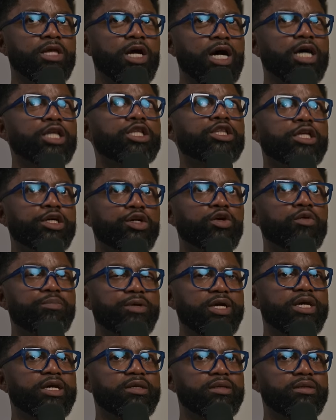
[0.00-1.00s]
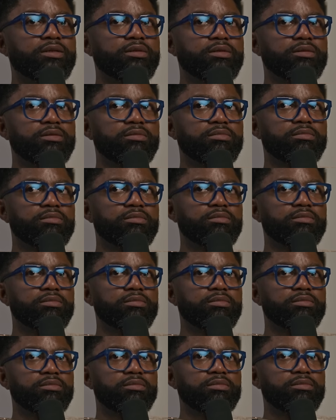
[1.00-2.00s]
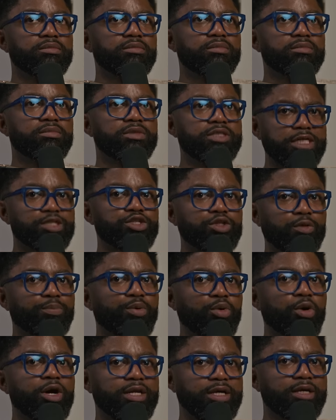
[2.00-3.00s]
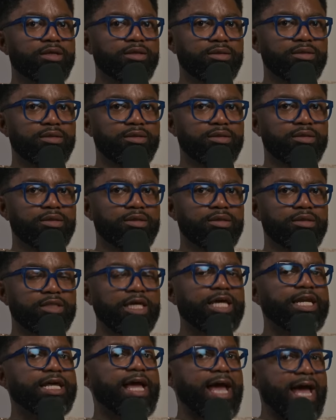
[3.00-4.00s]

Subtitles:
a little bit disappointed that he